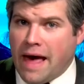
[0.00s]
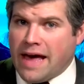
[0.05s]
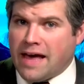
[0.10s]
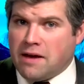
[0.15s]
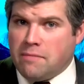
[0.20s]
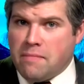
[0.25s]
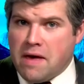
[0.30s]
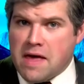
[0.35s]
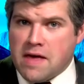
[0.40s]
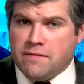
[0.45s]

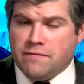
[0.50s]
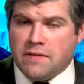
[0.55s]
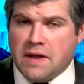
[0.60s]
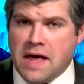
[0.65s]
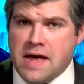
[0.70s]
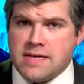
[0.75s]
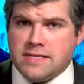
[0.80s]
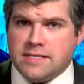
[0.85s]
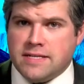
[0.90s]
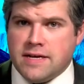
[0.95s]
Back in May of
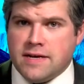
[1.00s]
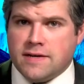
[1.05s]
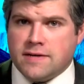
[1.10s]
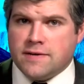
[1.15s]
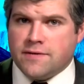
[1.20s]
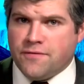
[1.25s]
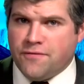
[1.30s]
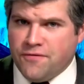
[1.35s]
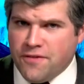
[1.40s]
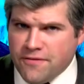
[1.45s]
last
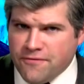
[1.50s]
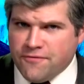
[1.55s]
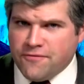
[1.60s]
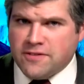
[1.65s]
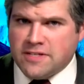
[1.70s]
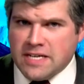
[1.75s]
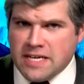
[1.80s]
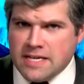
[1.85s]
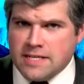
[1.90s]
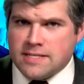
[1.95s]
year,
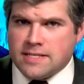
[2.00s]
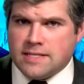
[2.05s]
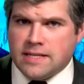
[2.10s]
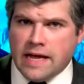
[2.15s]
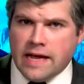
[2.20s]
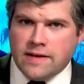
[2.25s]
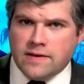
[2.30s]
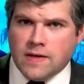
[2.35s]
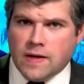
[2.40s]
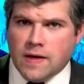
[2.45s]
15
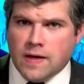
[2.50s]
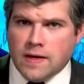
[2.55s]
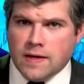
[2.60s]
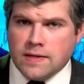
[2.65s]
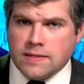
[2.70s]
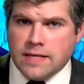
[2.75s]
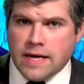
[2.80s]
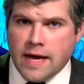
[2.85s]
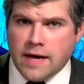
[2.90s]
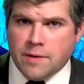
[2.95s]
sled
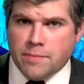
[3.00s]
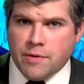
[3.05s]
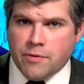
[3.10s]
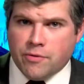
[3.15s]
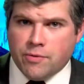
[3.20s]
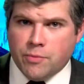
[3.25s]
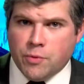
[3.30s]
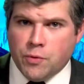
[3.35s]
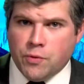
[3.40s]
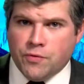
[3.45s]
dogs had to
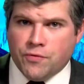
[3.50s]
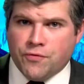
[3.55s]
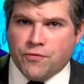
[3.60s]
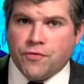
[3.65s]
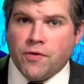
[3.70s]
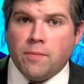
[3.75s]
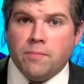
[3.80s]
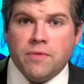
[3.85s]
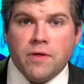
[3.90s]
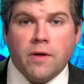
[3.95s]
be removed
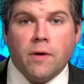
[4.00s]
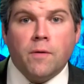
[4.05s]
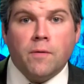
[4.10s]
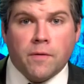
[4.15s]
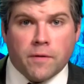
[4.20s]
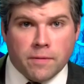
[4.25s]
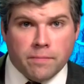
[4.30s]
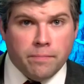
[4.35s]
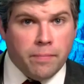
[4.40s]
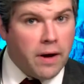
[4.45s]
from the
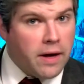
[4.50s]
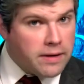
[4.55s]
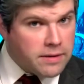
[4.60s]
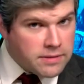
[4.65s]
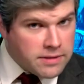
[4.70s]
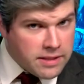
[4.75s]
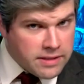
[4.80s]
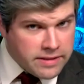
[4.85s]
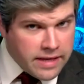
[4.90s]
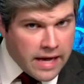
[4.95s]
owner.
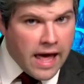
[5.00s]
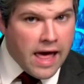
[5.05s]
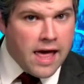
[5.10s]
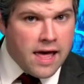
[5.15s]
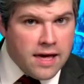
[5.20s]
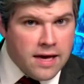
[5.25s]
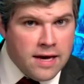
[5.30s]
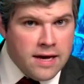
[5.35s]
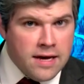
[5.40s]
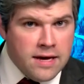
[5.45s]
But
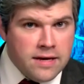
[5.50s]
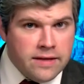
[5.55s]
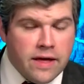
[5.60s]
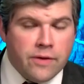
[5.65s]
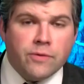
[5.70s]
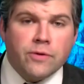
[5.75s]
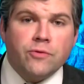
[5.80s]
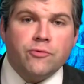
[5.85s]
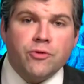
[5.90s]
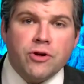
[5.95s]
today,
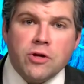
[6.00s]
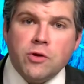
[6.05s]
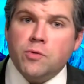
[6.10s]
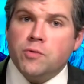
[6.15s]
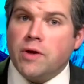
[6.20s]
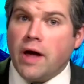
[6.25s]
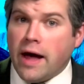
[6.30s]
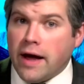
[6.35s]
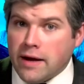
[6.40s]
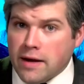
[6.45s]
they were
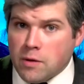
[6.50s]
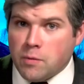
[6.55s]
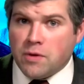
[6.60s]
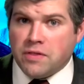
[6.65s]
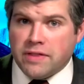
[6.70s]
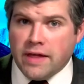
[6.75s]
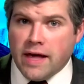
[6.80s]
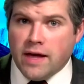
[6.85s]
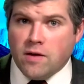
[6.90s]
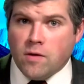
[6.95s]
reunited
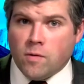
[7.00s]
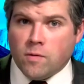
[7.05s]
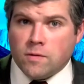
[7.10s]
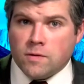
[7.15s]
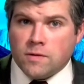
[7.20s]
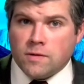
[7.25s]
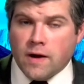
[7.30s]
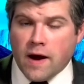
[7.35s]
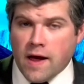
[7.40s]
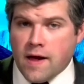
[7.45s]
with that
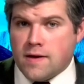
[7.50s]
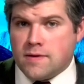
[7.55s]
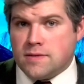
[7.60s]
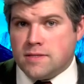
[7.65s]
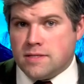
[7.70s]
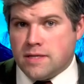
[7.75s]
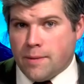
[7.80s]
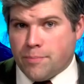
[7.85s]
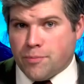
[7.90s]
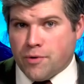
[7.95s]
owner
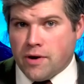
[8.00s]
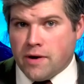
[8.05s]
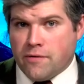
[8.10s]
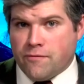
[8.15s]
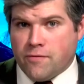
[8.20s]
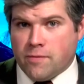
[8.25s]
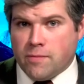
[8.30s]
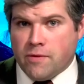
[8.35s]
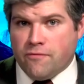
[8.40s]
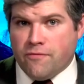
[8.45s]
and
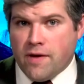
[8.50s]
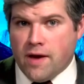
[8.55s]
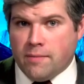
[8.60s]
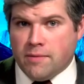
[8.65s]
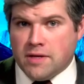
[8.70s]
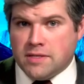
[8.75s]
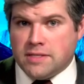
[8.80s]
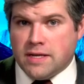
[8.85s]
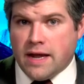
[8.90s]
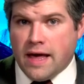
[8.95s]
separated from the
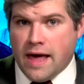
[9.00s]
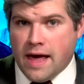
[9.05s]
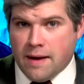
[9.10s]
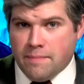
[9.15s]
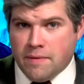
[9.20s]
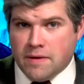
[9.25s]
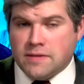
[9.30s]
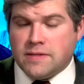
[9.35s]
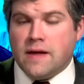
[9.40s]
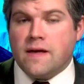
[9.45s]
families that
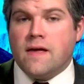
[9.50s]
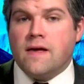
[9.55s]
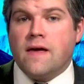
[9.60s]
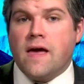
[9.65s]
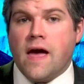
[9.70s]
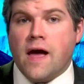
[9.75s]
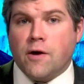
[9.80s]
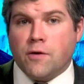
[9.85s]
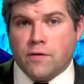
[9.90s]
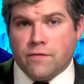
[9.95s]
had been
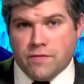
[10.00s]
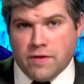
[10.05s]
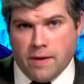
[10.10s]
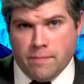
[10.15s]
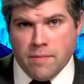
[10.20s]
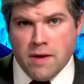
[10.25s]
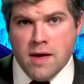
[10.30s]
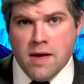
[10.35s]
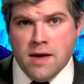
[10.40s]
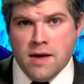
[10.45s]
taking care of
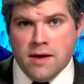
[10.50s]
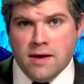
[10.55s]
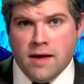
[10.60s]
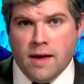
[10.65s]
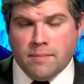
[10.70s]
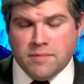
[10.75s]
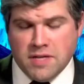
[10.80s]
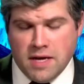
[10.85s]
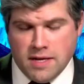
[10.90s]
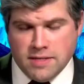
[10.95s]
them.
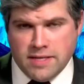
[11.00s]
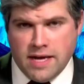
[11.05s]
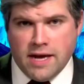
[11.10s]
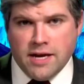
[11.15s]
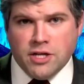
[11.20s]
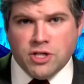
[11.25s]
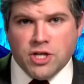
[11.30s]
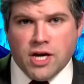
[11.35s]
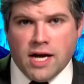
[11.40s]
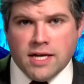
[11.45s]
MTN's
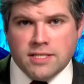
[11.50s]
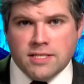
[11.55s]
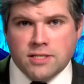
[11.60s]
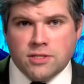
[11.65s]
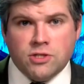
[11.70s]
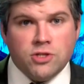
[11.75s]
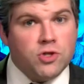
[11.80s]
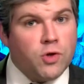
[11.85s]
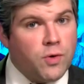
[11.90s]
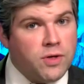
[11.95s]
Annie
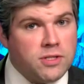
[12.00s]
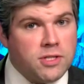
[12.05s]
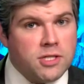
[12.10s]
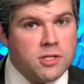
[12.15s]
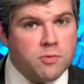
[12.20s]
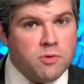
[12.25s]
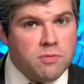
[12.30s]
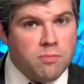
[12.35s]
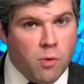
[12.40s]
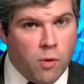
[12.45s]
Johnson joins
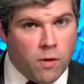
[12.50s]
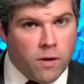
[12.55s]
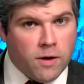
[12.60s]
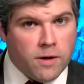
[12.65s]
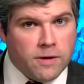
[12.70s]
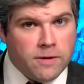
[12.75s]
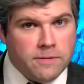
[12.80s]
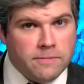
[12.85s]
us with more.